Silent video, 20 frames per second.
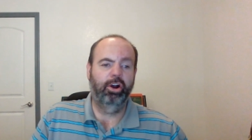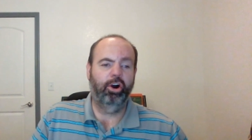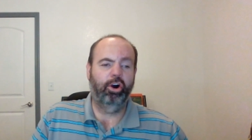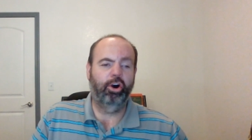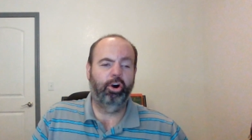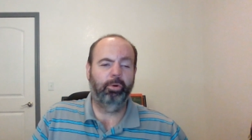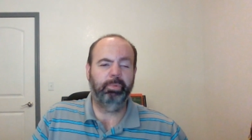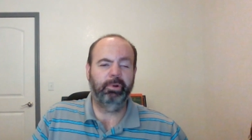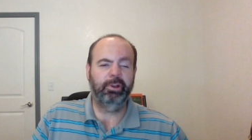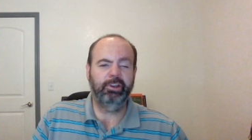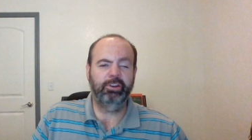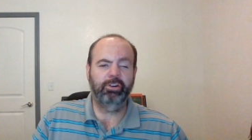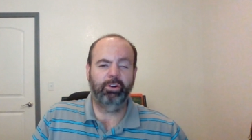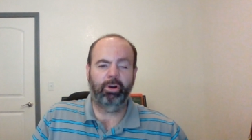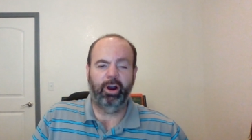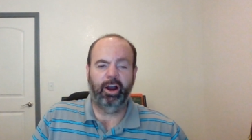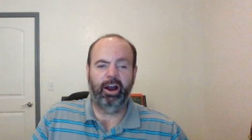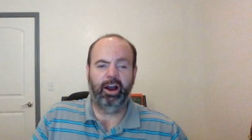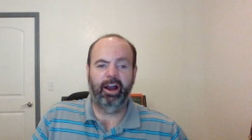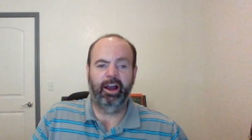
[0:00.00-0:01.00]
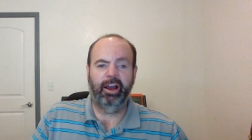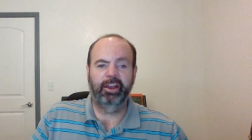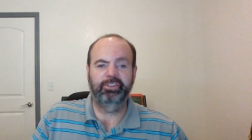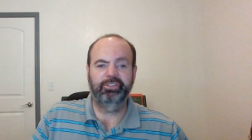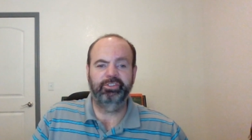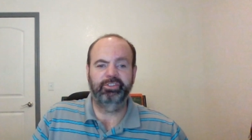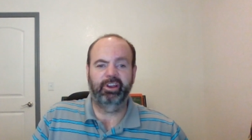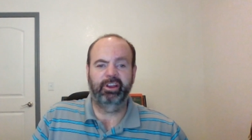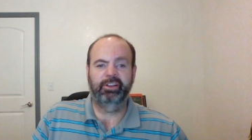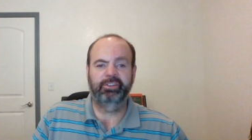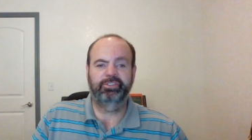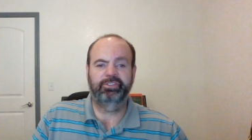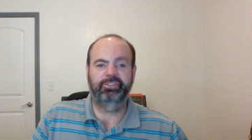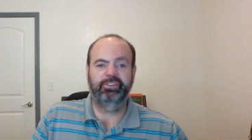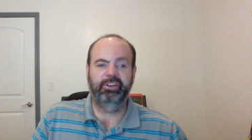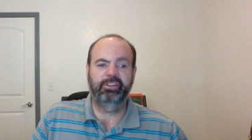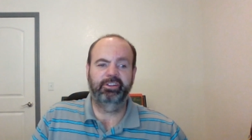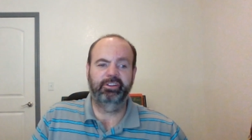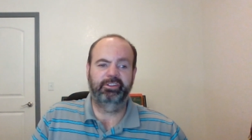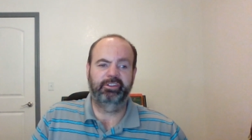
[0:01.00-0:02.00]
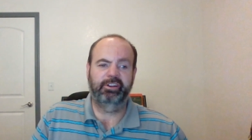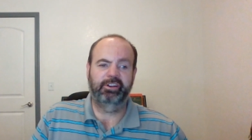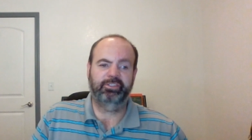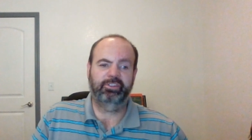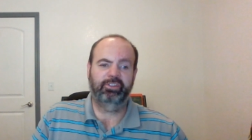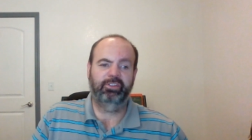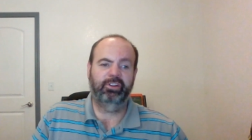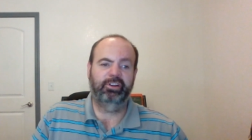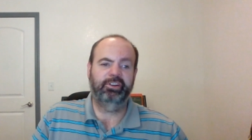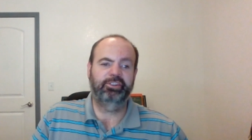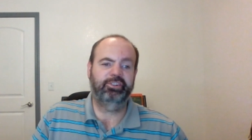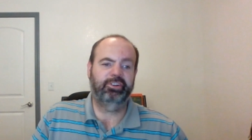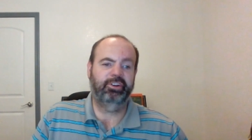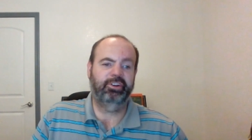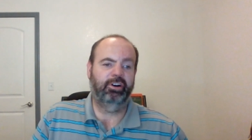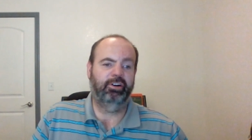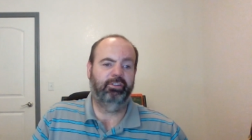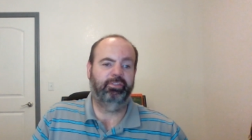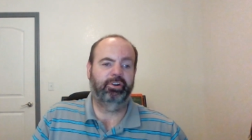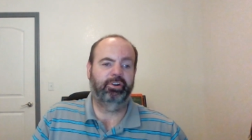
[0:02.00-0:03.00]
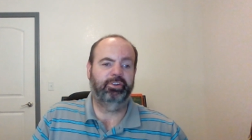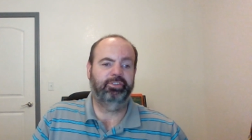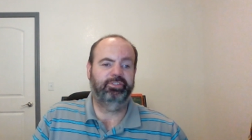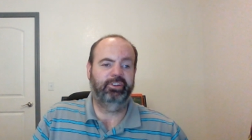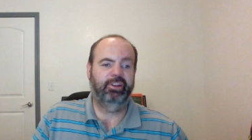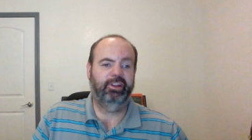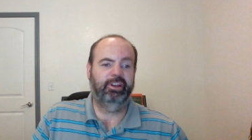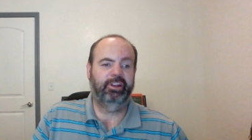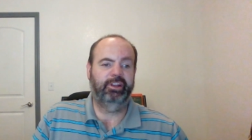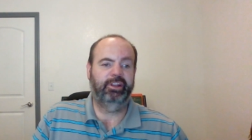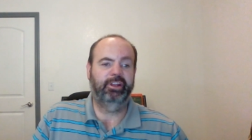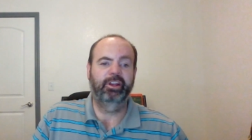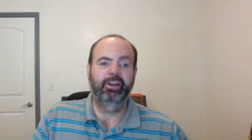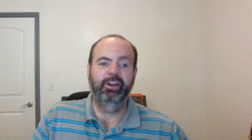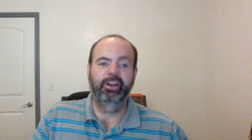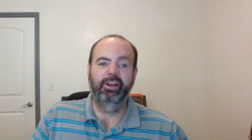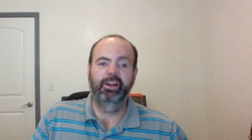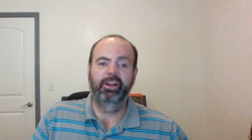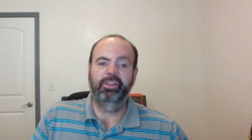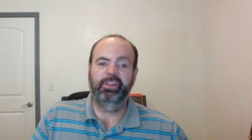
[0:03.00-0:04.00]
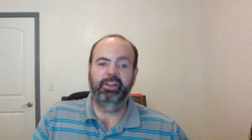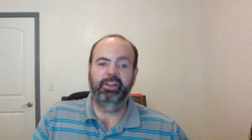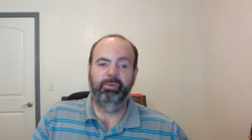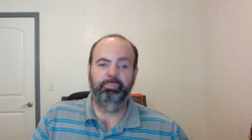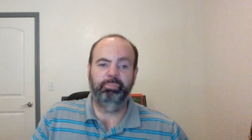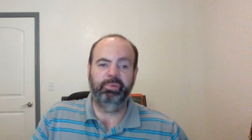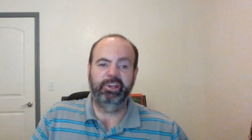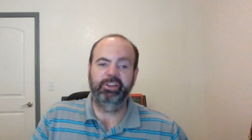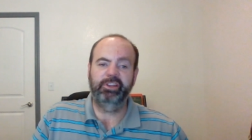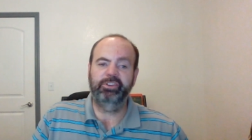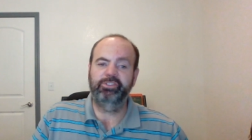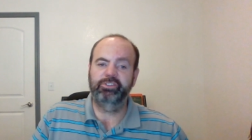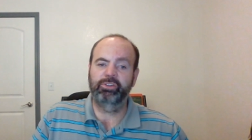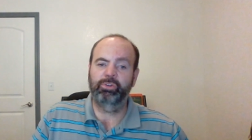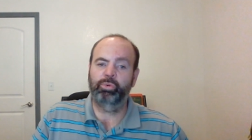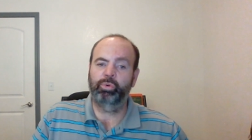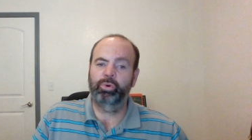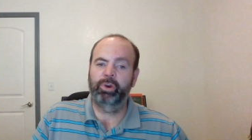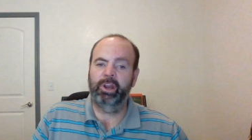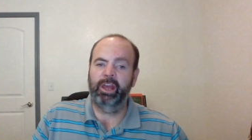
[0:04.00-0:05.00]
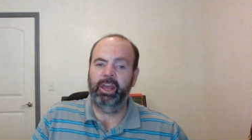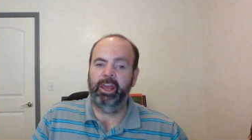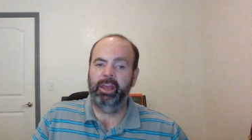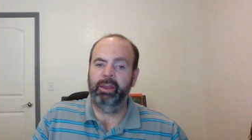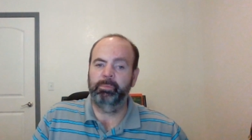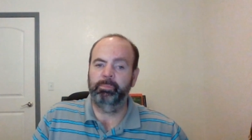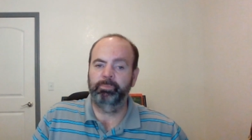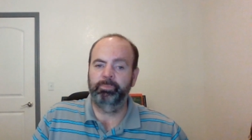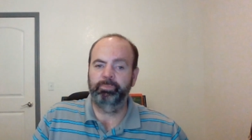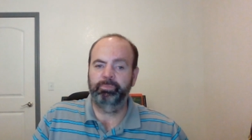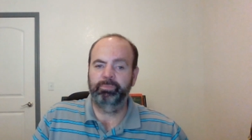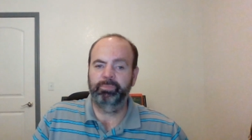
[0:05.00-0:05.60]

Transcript: Open your eyes and see the desolation of our city that beats your name.